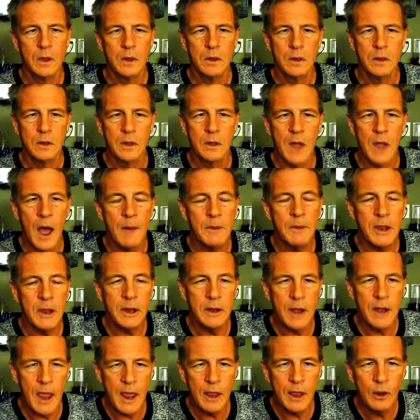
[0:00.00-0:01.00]
I
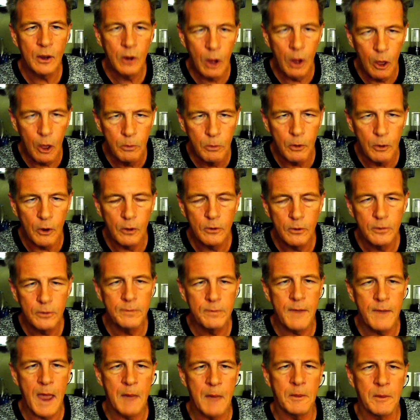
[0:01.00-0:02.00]
mean, a global
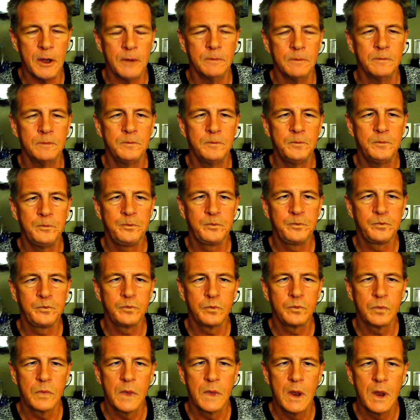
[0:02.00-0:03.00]
famine.
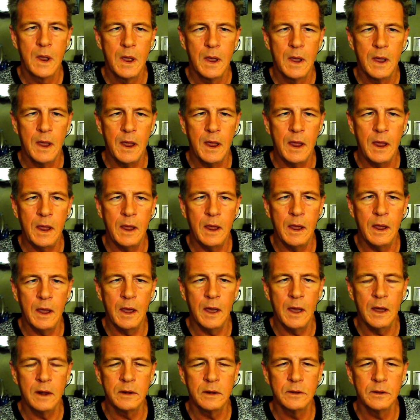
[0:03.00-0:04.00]

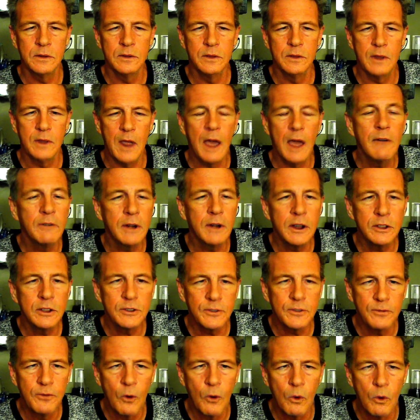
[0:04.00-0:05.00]
And the evidence
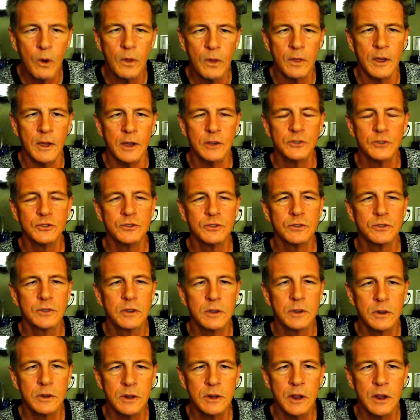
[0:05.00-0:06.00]
for this
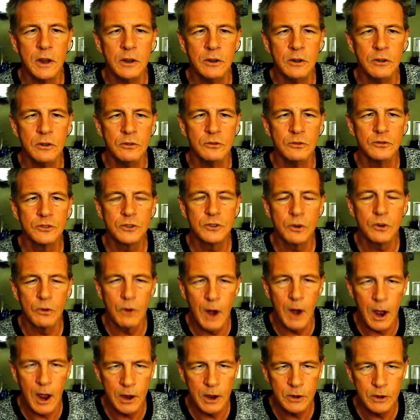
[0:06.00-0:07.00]
continues to
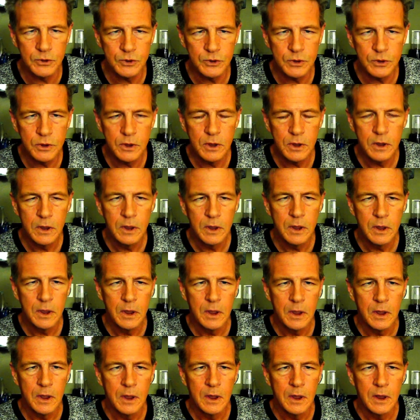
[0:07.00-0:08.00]
rise.
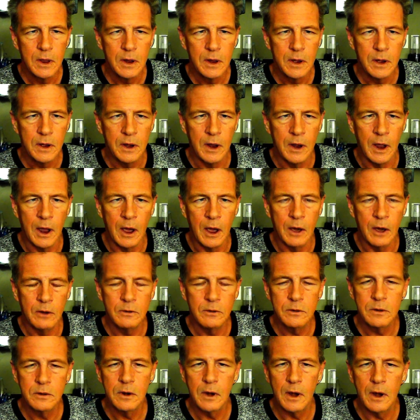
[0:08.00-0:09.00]
Now,
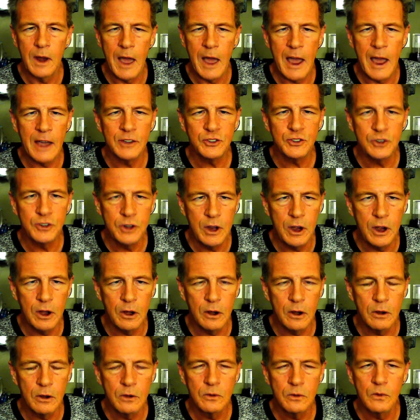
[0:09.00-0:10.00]
last
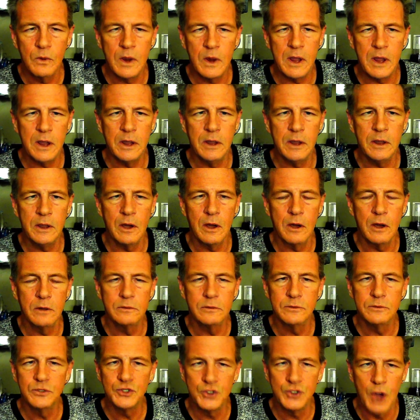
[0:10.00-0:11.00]
year we
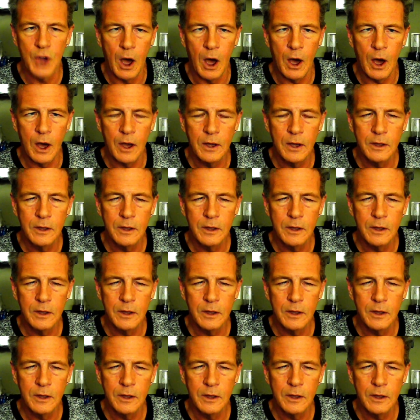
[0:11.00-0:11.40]
saw